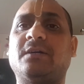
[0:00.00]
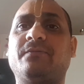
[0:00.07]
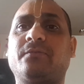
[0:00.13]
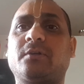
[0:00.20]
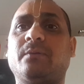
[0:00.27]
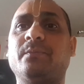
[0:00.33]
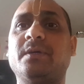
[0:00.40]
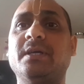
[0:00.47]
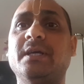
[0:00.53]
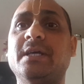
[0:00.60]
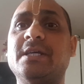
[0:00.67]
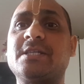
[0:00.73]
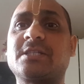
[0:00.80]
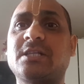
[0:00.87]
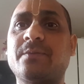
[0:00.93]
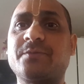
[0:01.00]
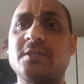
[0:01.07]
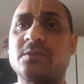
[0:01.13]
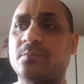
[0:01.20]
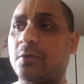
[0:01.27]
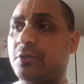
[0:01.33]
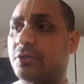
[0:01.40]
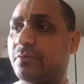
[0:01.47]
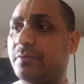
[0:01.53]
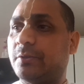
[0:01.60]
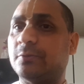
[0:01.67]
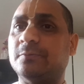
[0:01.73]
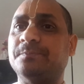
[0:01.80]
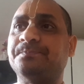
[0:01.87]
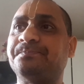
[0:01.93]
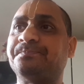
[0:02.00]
from scripture's point of view.